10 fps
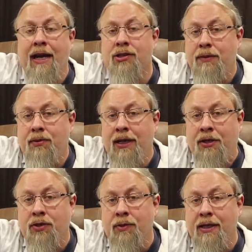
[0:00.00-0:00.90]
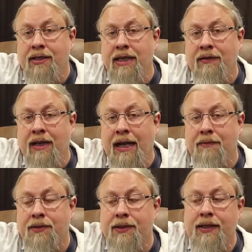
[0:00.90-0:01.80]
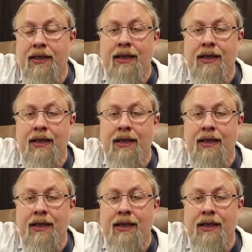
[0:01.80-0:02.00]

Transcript: actually put out twenty-seven amps,